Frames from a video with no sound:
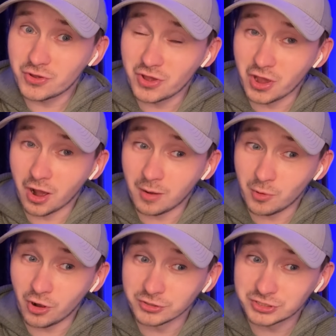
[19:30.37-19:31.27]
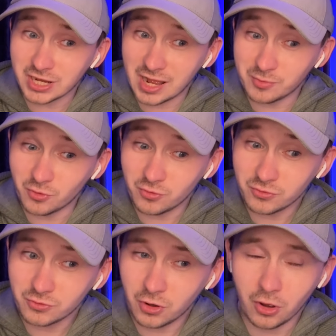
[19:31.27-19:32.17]
Come on, Sabo.
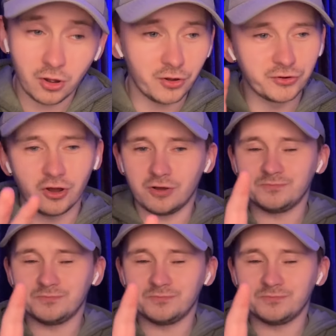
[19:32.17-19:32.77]
Oh, no.